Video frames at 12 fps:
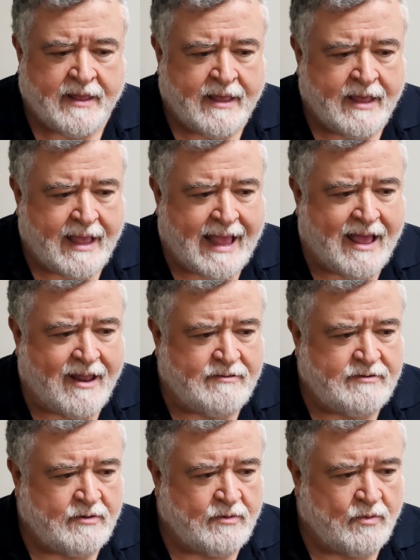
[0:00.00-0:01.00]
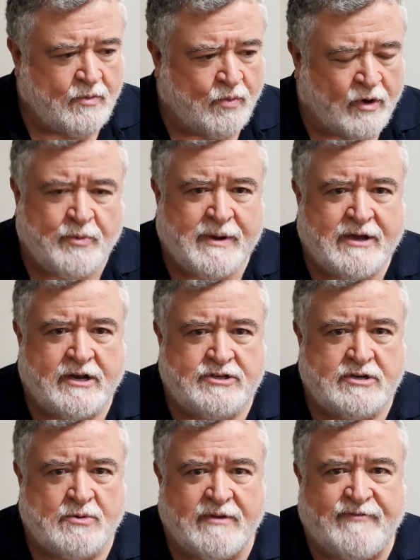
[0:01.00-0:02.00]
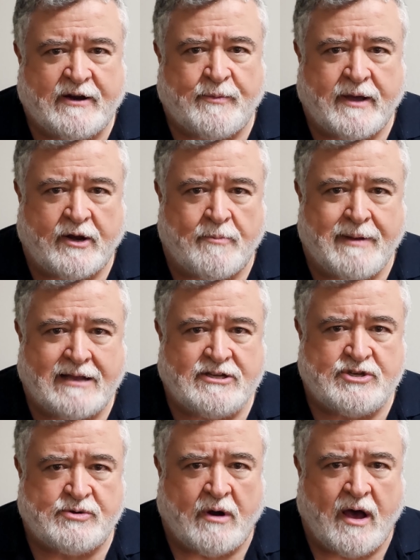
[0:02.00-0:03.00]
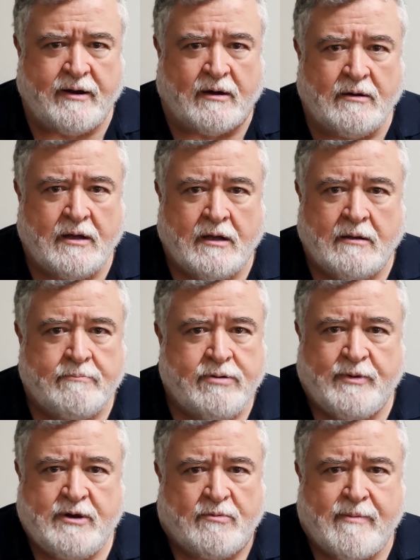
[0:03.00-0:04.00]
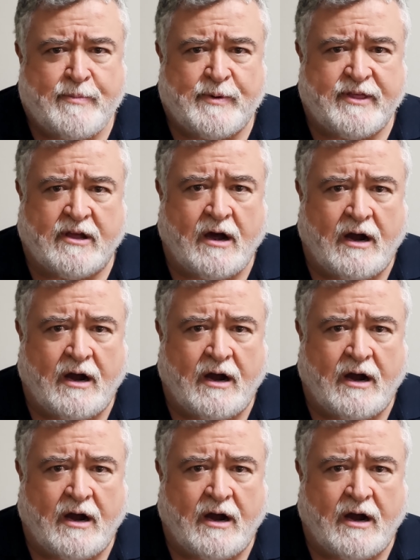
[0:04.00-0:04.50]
And what are we going to do? We figure we got to go back to Toronto, but we don't remember where the car